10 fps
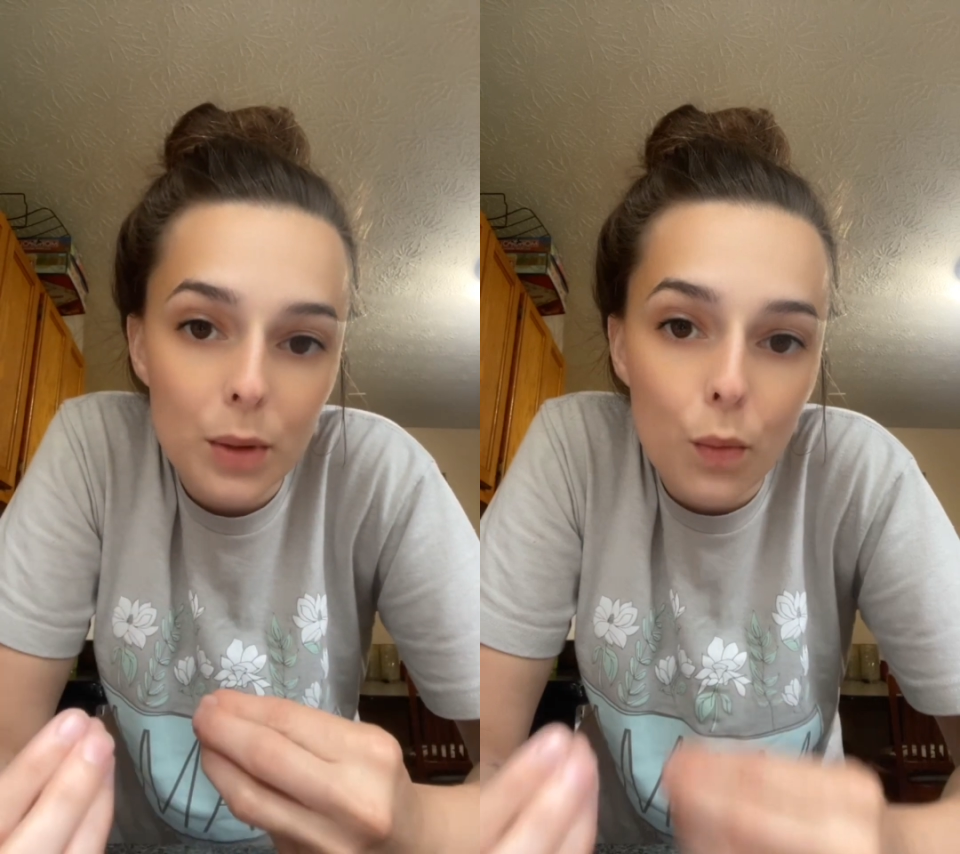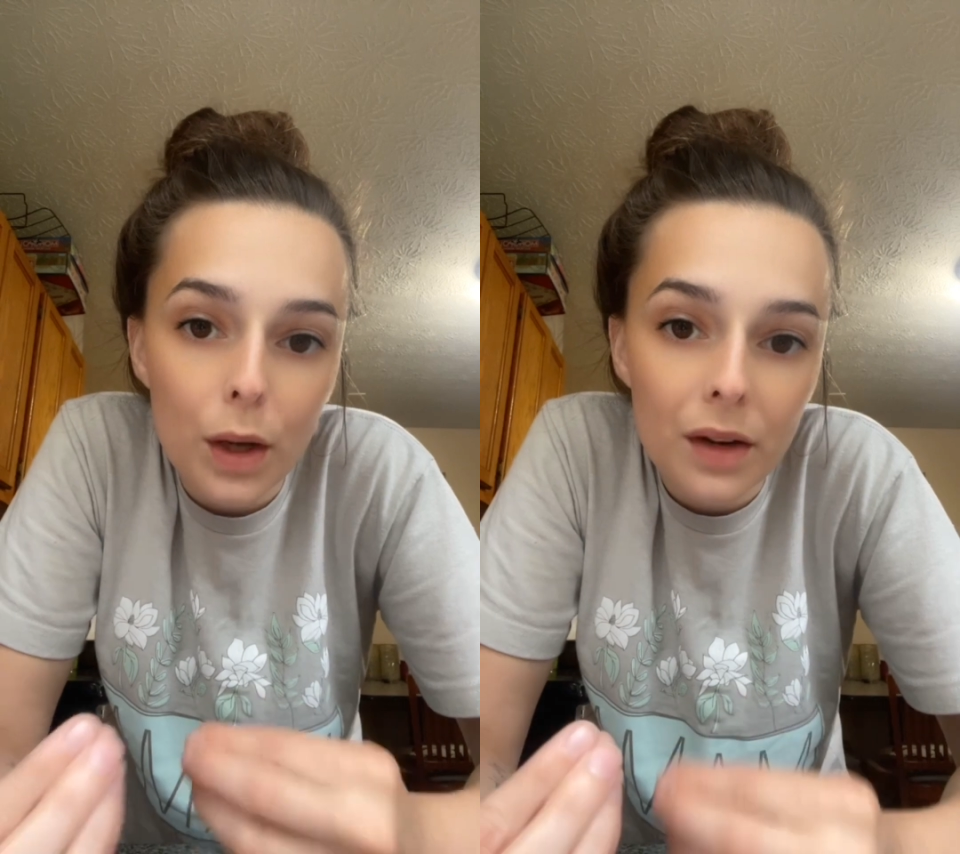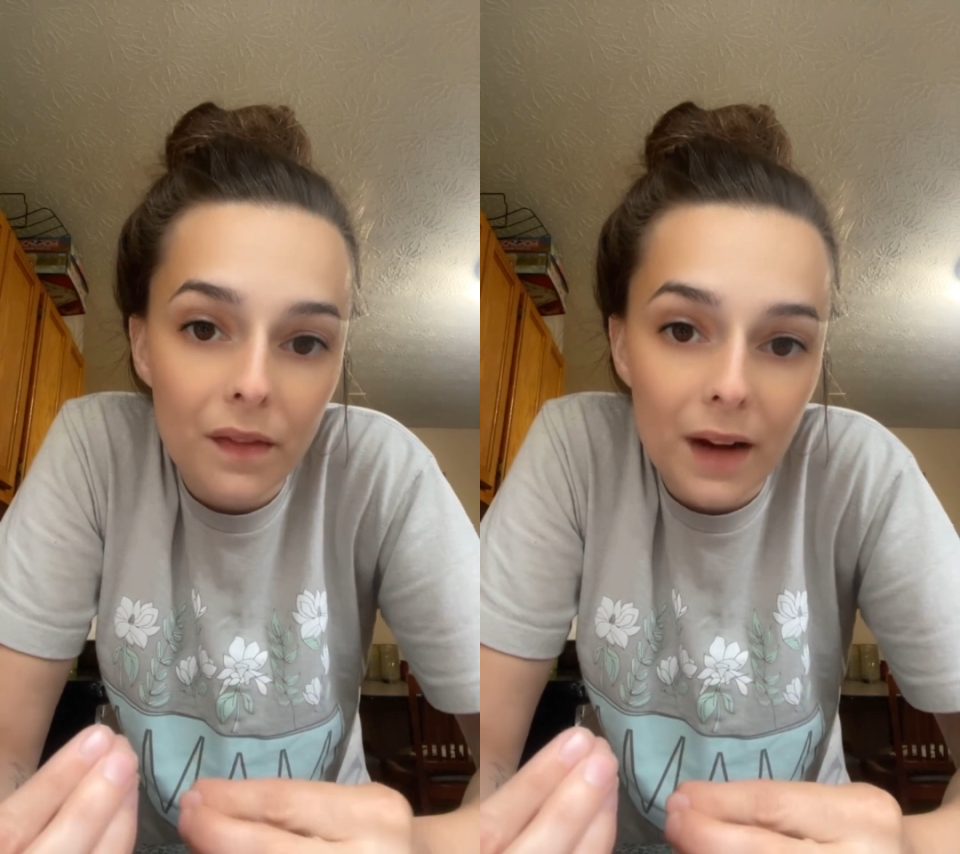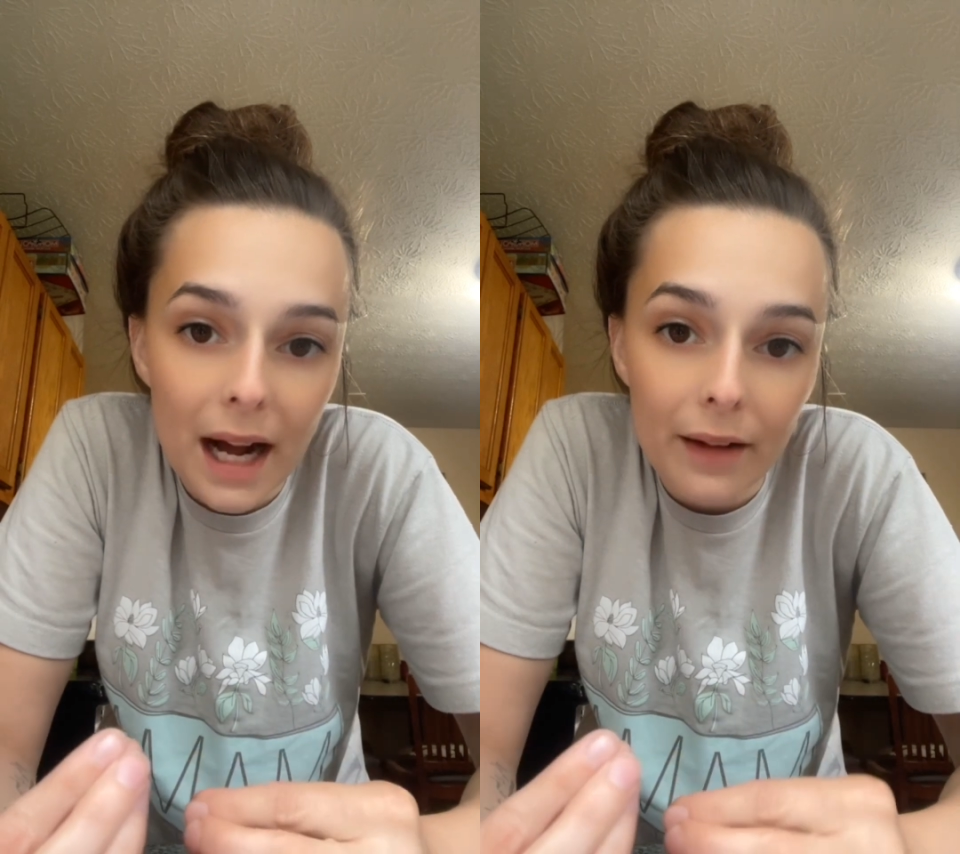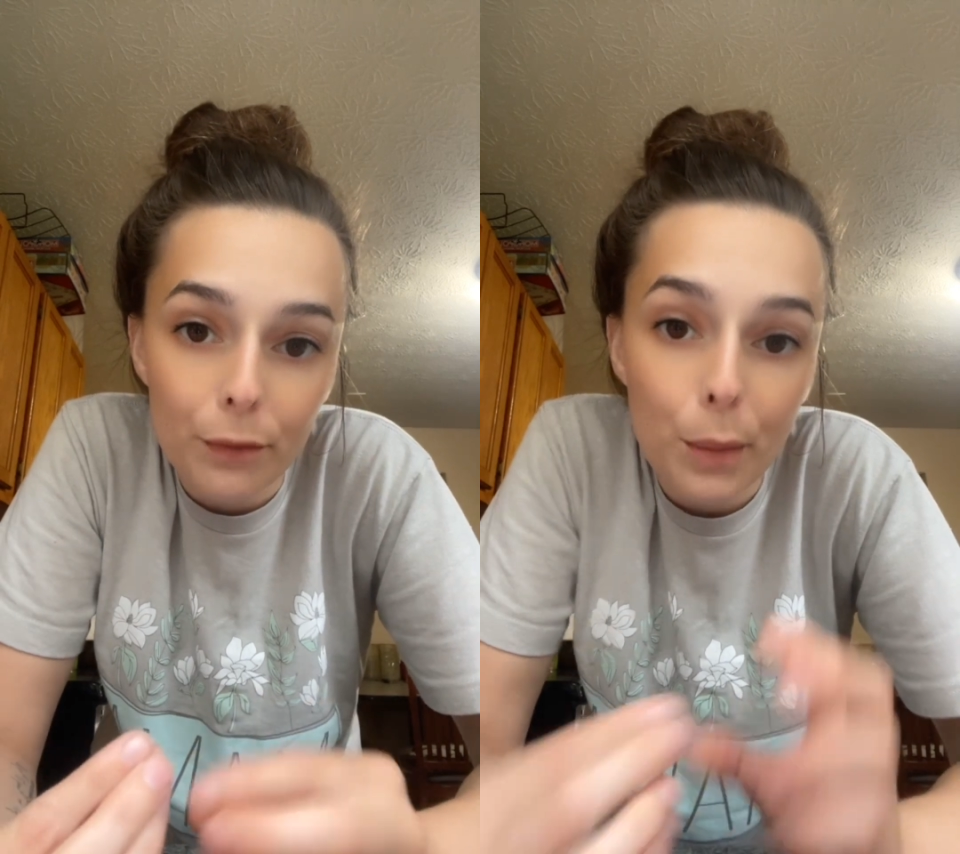be 1 to
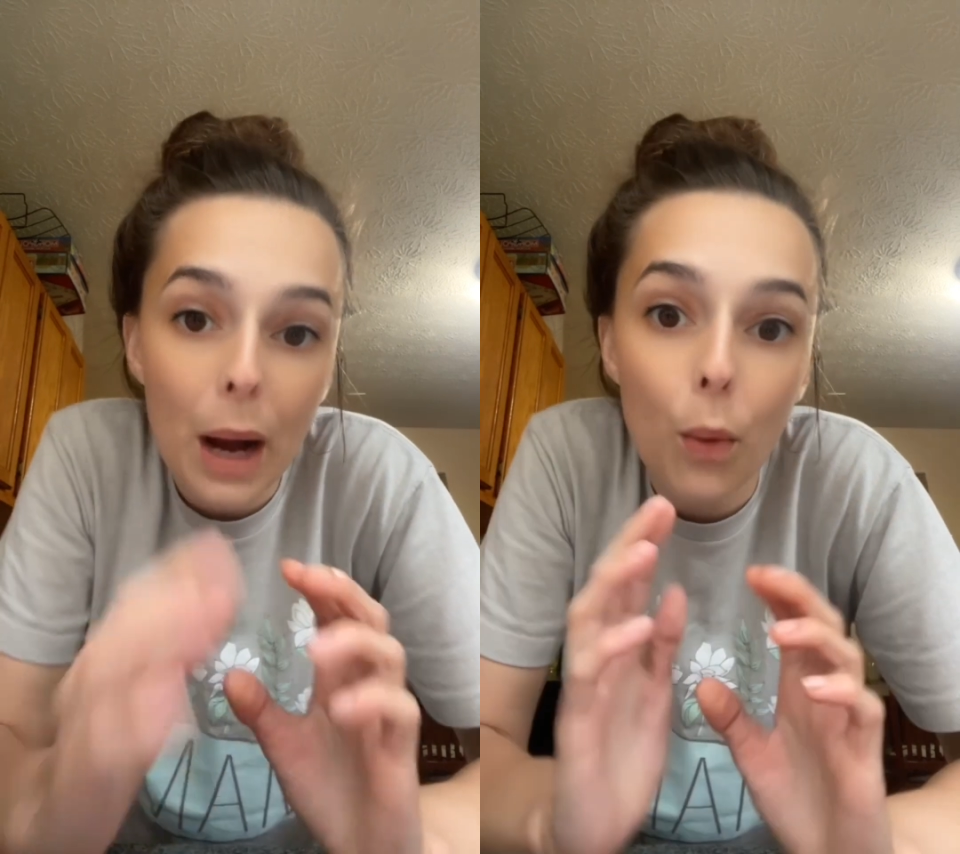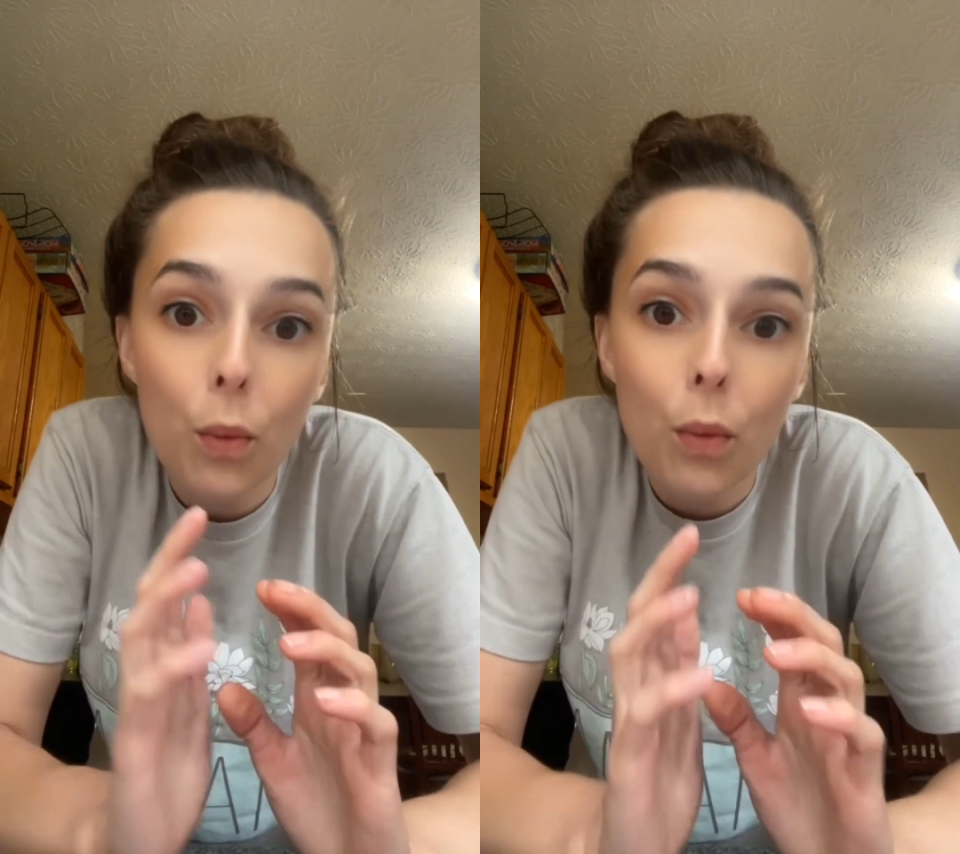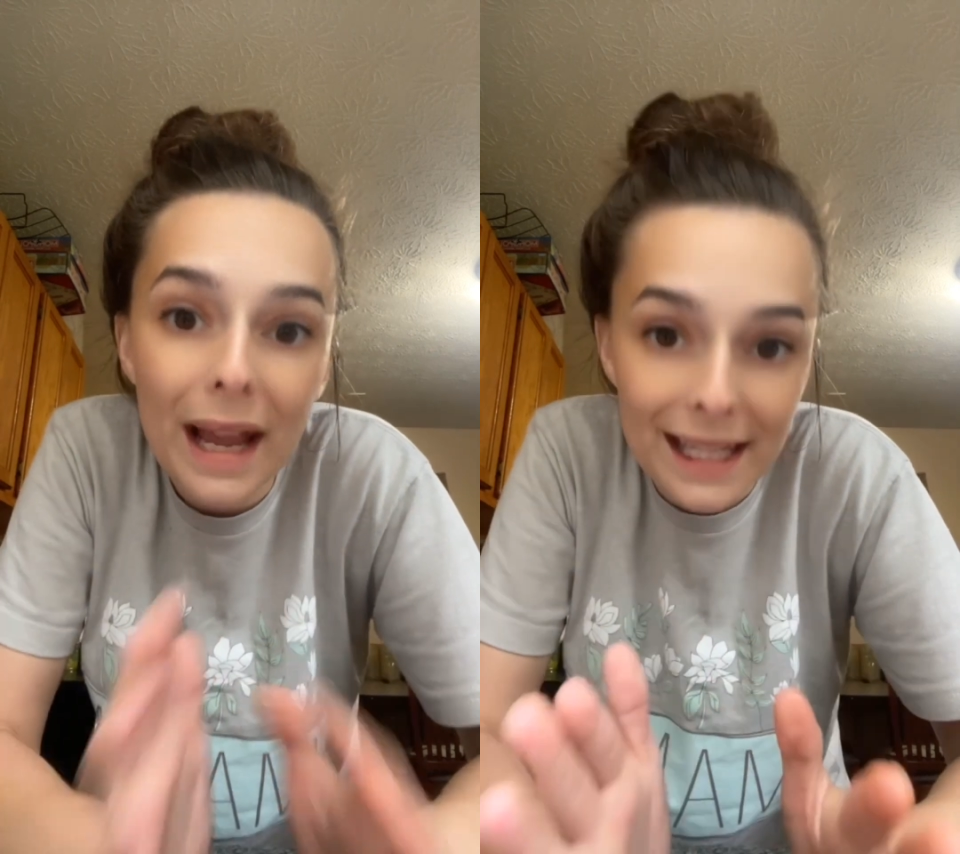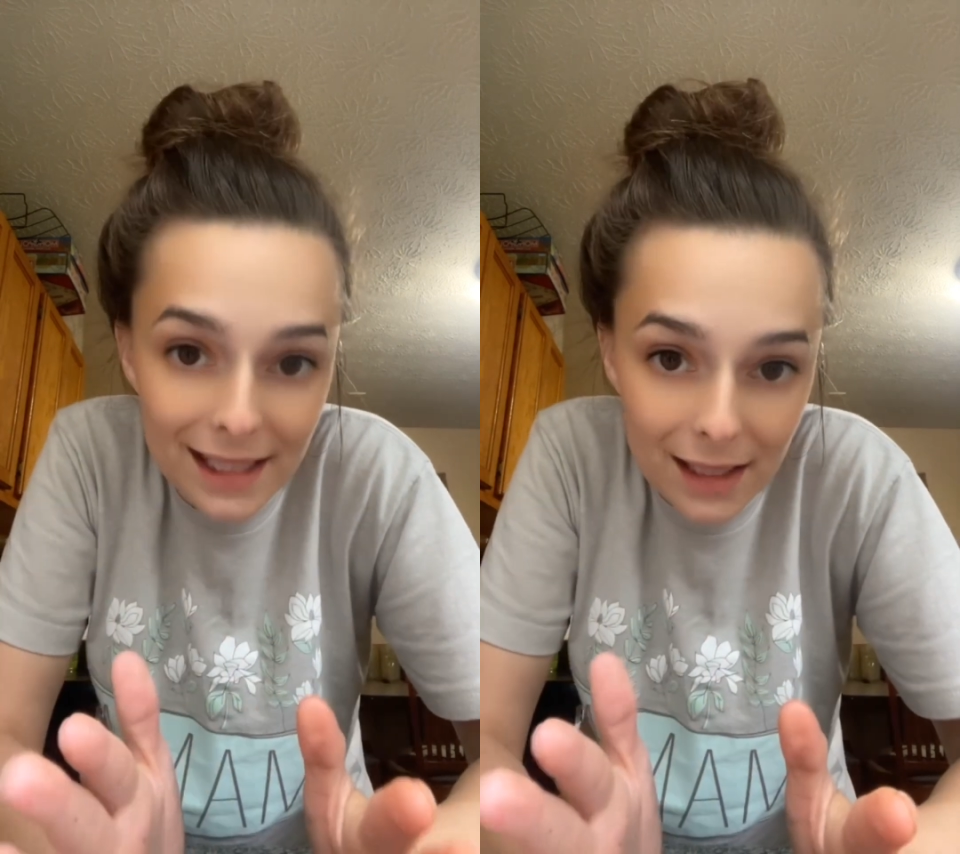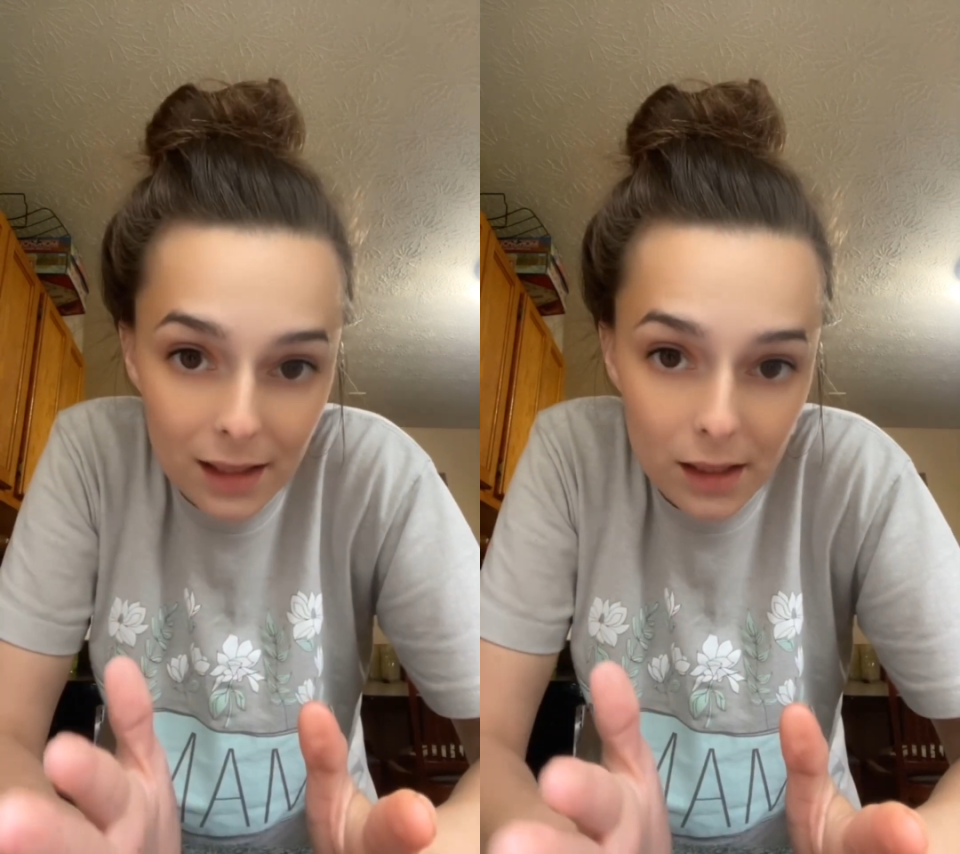5 by weight.